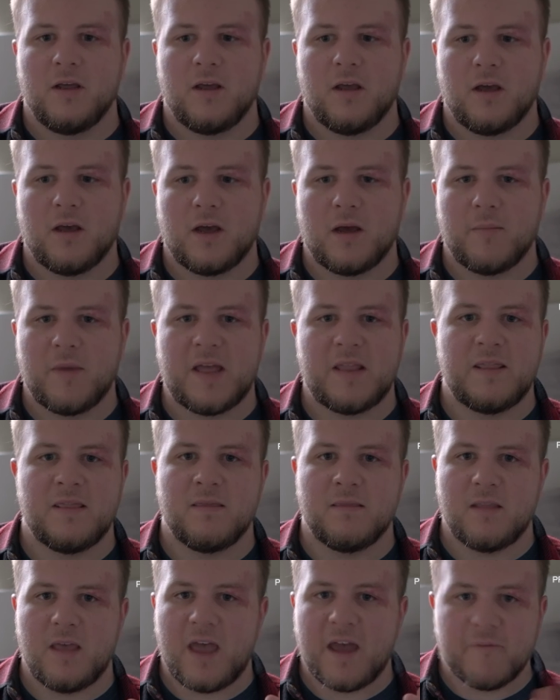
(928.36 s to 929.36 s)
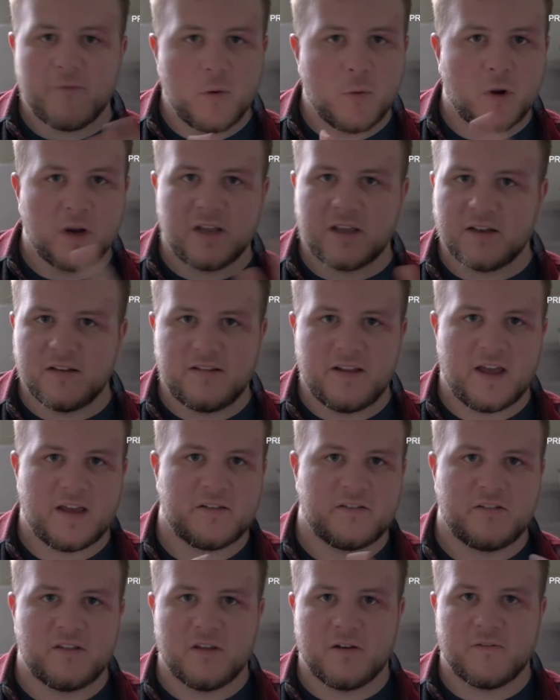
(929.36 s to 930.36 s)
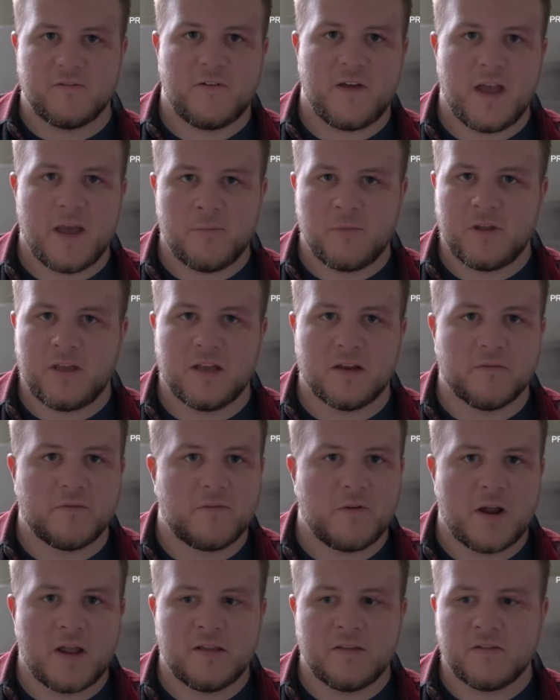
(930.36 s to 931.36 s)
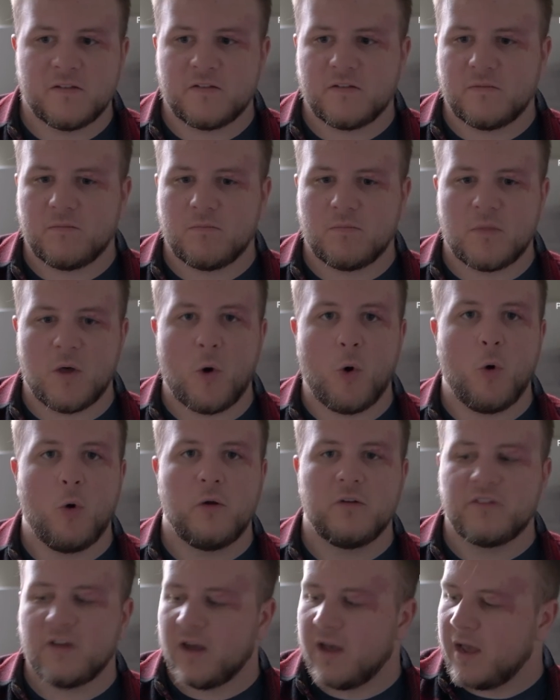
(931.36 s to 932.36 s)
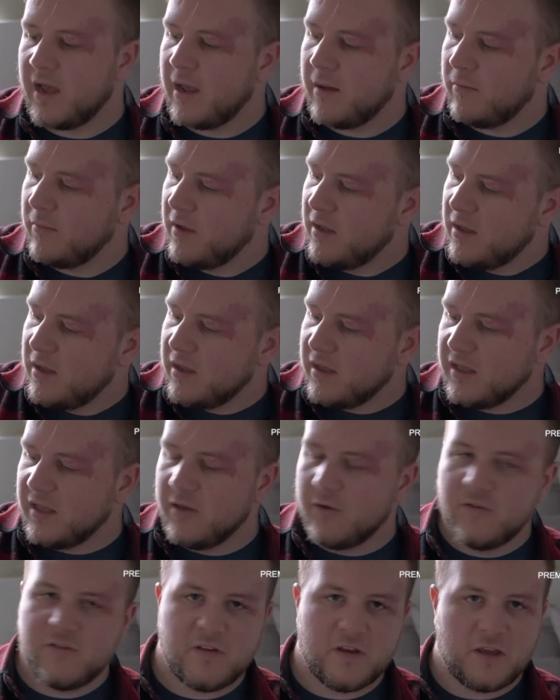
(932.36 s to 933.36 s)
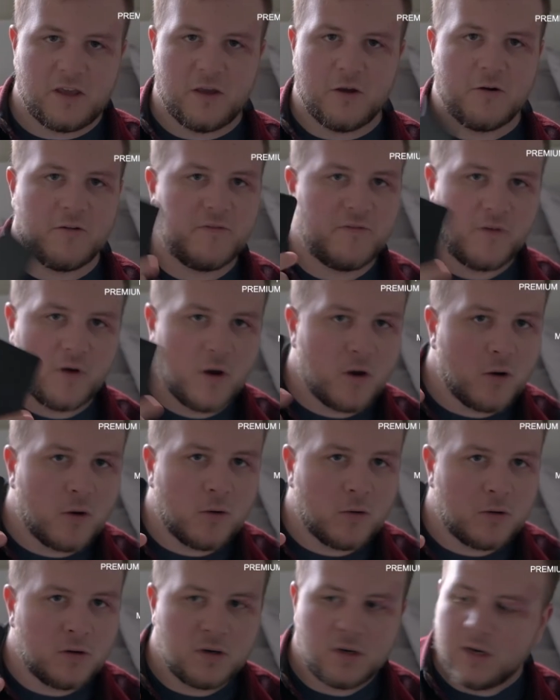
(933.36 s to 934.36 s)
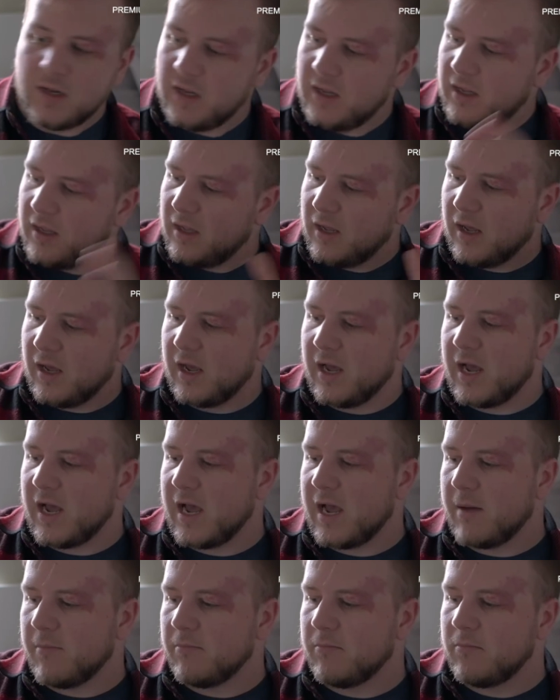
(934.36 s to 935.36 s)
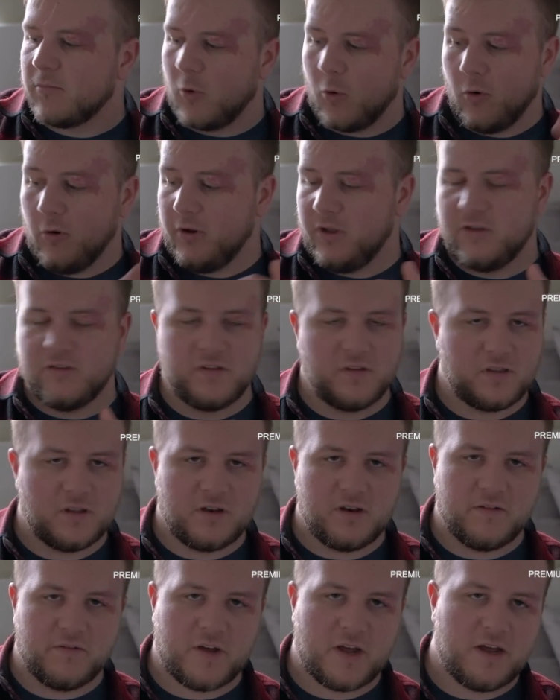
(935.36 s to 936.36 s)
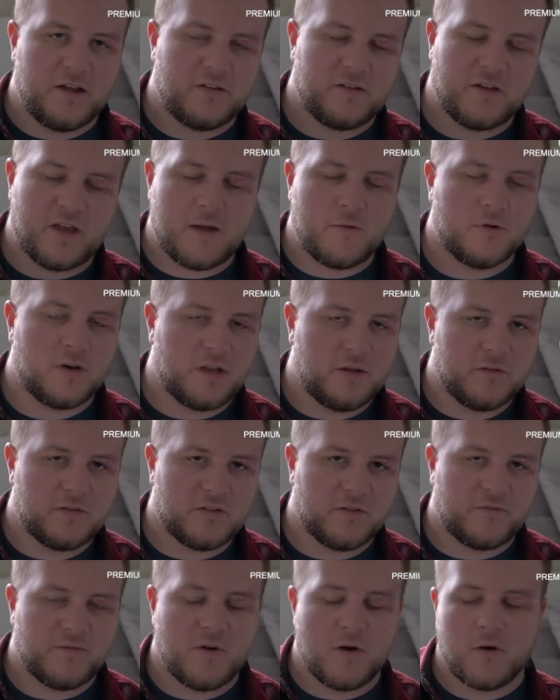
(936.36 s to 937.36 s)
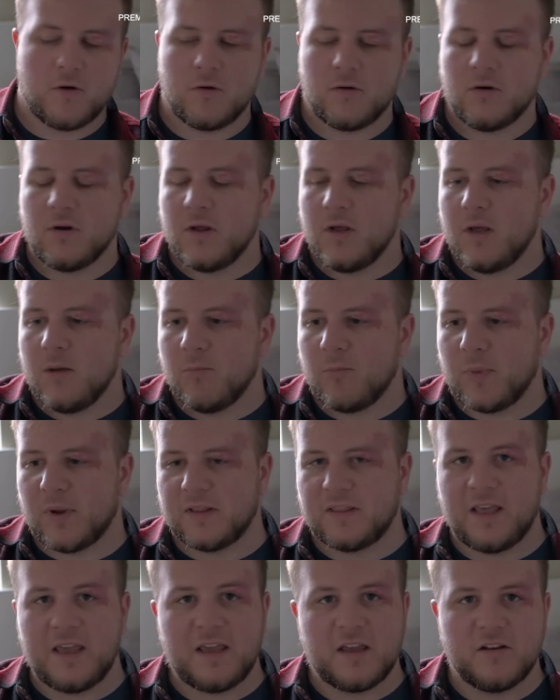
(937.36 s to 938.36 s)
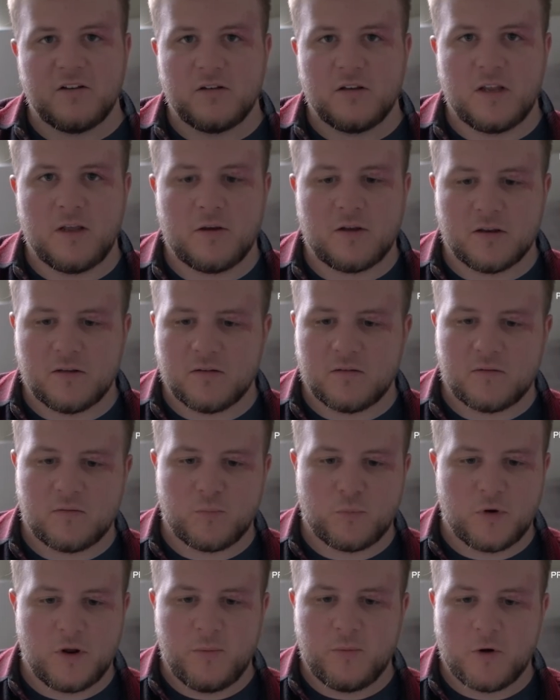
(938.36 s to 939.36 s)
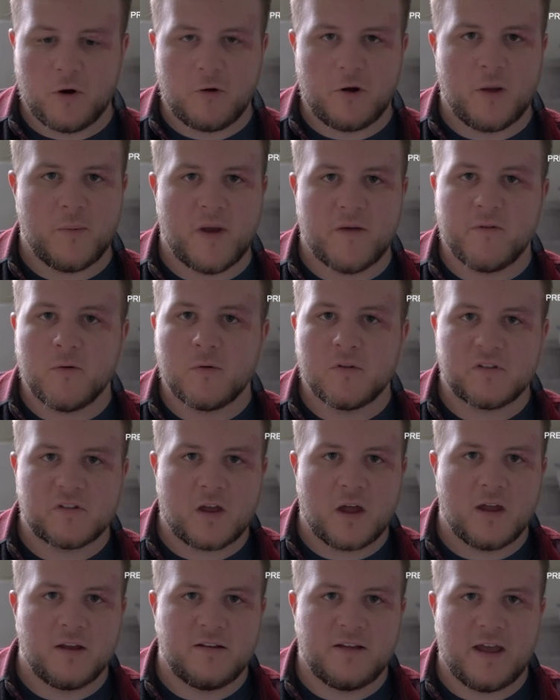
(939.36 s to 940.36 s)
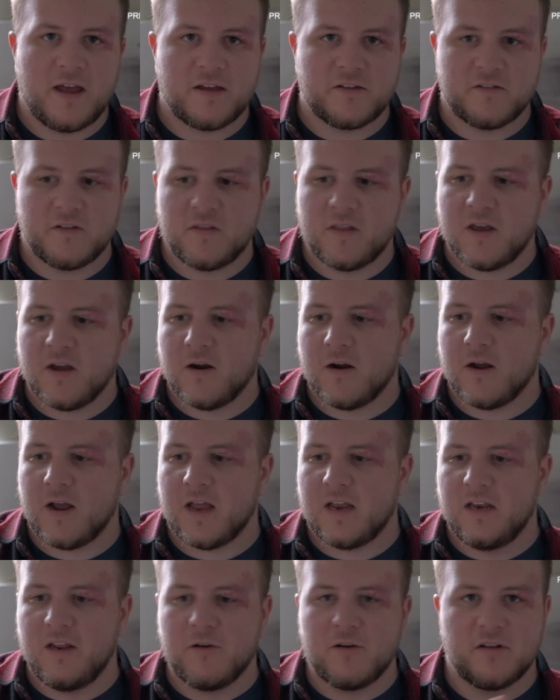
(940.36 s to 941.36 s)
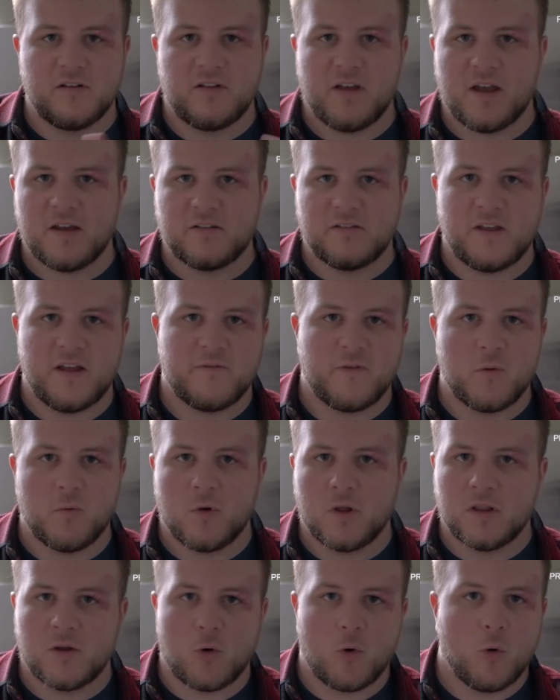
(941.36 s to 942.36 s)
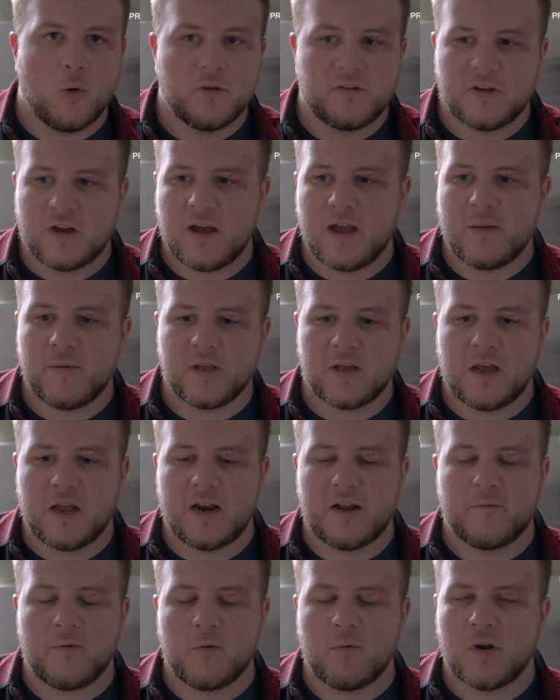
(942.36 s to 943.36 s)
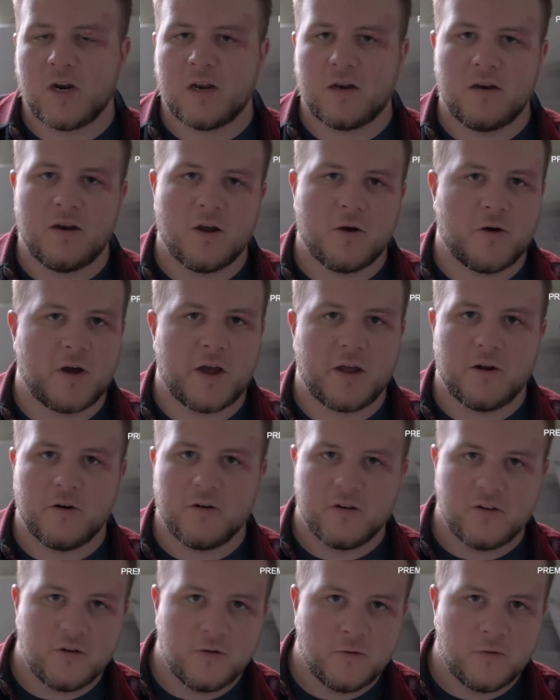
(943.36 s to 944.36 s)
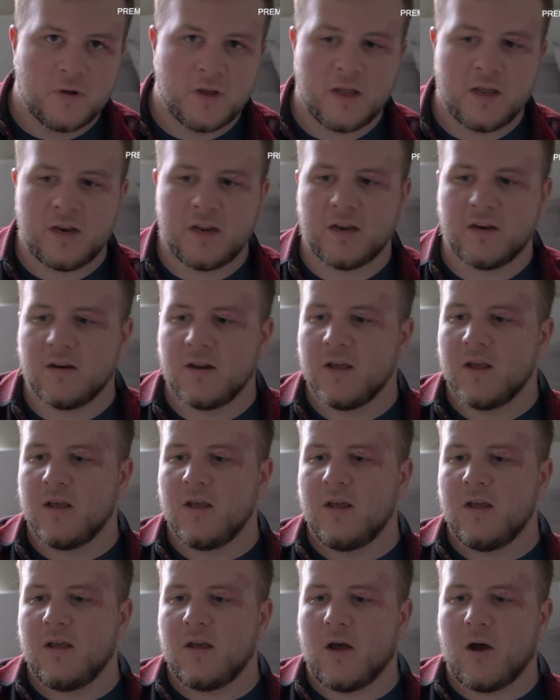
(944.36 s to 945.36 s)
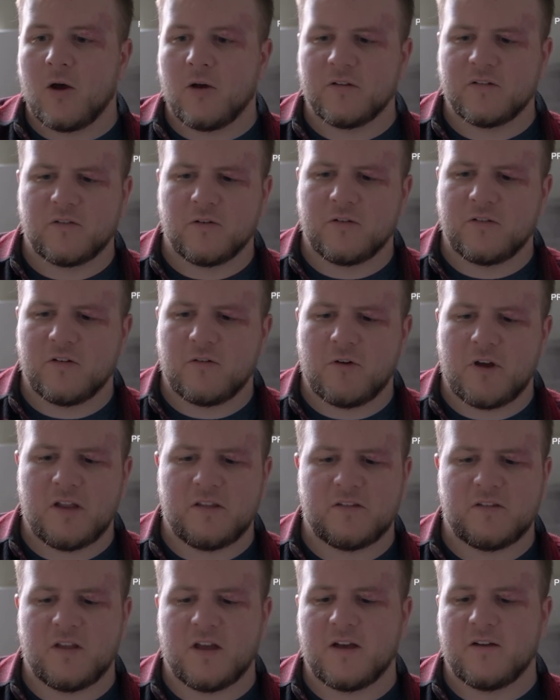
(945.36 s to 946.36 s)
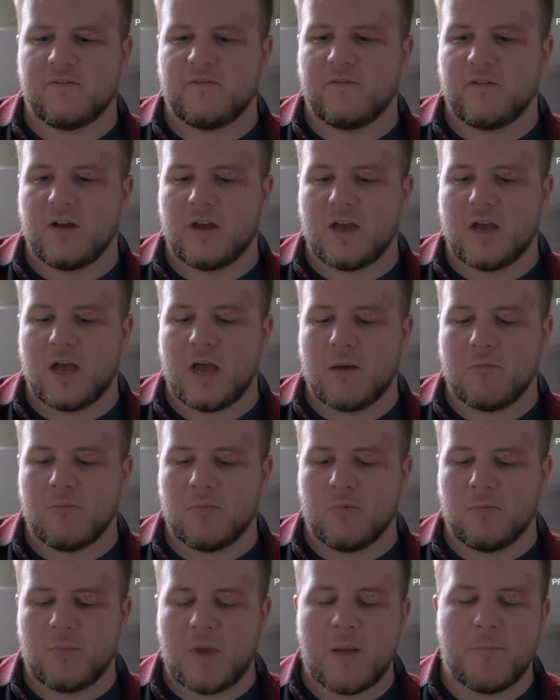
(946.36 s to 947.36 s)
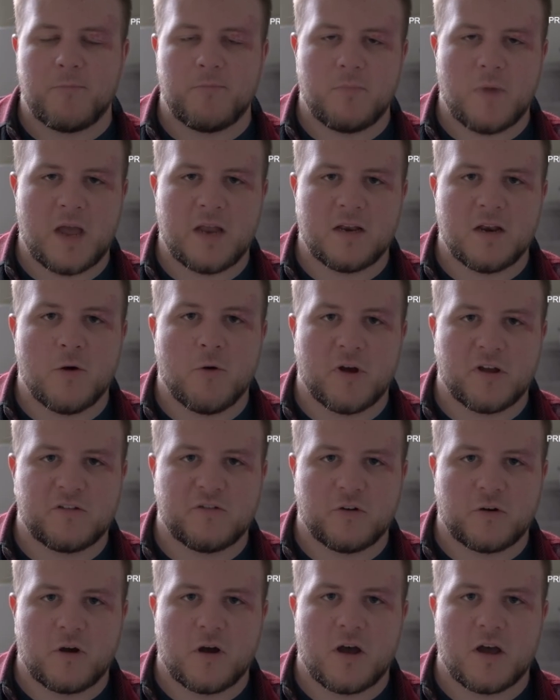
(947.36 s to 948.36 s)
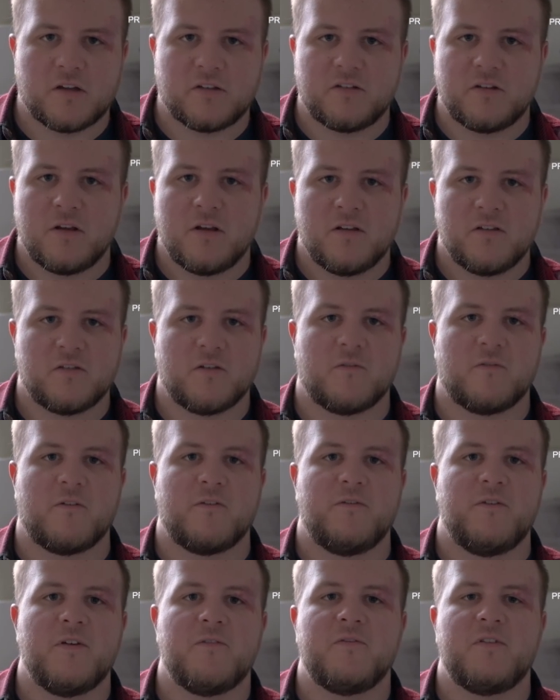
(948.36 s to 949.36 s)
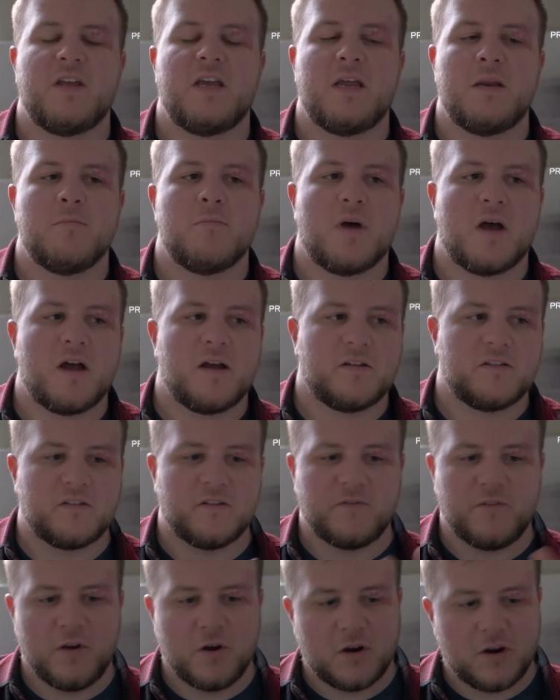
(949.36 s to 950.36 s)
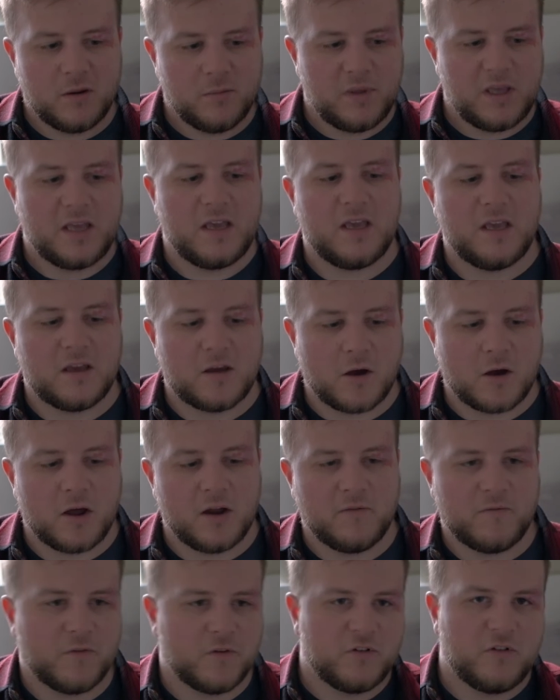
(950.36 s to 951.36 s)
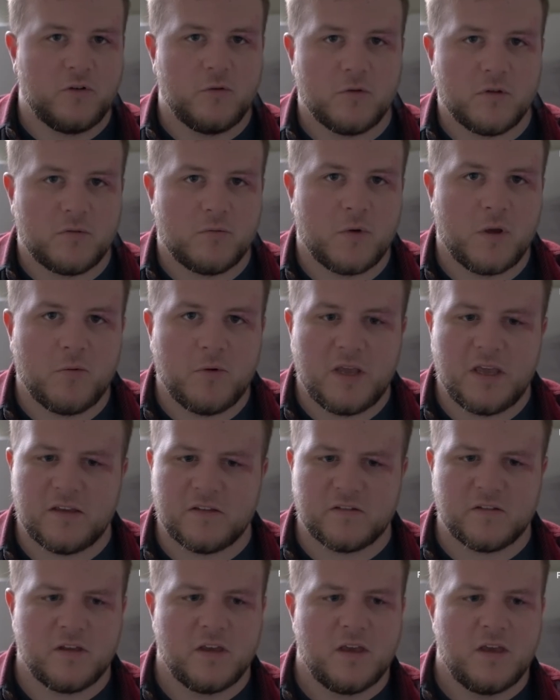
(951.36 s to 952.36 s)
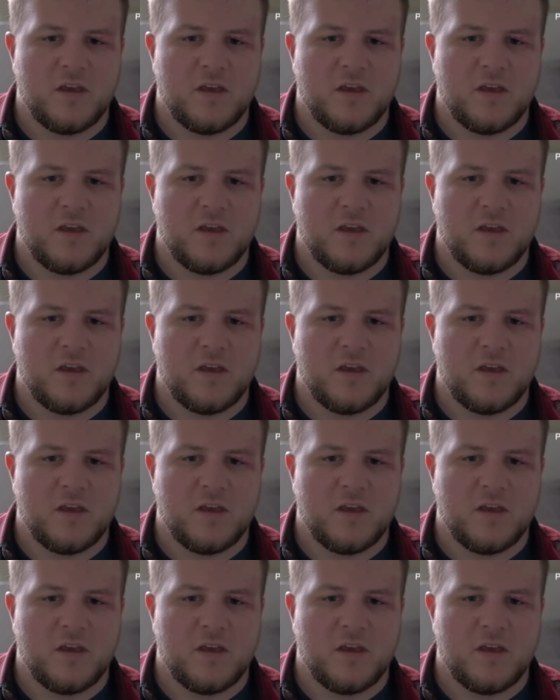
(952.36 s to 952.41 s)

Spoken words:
And everyone can text their family and friends the whole time using your phone or using the device. I would use the phone. But you can pre-program everyone's contacts in there, and you can text everyone the whole time and let everyone know how you're doing and all sorts of great stuff at no extra cost. So for $15, if you're going to be gone for 2 or 3 weeks,